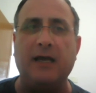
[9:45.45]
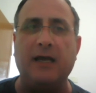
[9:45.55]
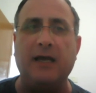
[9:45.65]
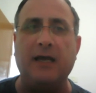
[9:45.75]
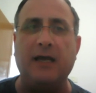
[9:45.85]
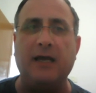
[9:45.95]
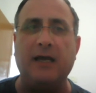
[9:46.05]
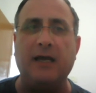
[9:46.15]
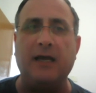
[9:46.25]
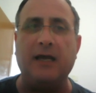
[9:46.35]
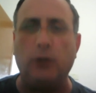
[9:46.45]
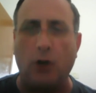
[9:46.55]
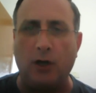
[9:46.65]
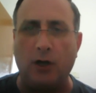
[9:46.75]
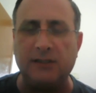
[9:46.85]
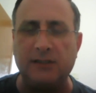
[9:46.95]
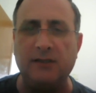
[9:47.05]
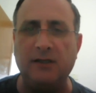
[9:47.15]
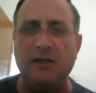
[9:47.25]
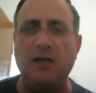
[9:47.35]
local laws
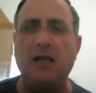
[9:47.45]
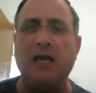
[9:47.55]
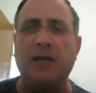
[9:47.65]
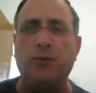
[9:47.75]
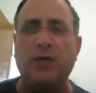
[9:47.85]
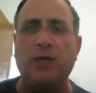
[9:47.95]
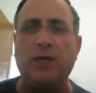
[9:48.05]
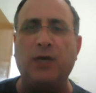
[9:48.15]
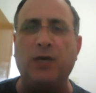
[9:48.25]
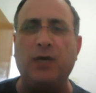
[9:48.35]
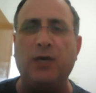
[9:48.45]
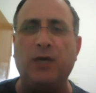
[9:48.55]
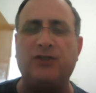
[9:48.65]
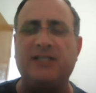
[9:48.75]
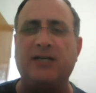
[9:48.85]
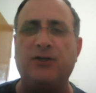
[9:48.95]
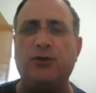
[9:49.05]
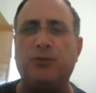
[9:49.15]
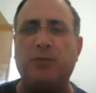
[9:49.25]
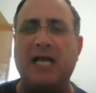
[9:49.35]
in which if you took single use
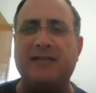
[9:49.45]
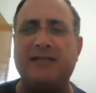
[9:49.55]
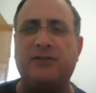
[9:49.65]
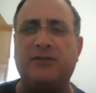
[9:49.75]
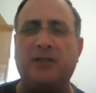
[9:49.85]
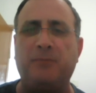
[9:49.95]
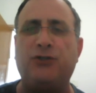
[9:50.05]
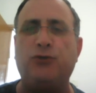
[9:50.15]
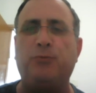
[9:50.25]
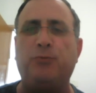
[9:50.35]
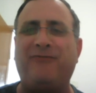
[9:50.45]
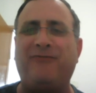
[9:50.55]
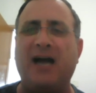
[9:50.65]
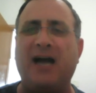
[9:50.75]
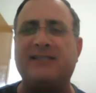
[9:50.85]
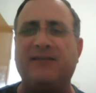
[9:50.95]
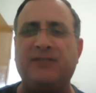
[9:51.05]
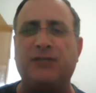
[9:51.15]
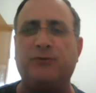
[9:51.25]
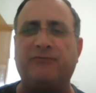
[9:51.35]
plastic, you would be fined
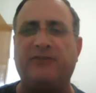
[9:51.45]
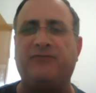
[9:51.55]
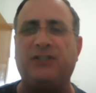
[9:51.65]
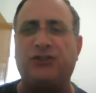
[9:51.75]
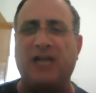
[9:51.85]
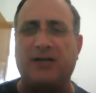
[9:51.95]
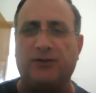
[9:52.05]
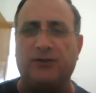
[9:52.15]
750 shekels.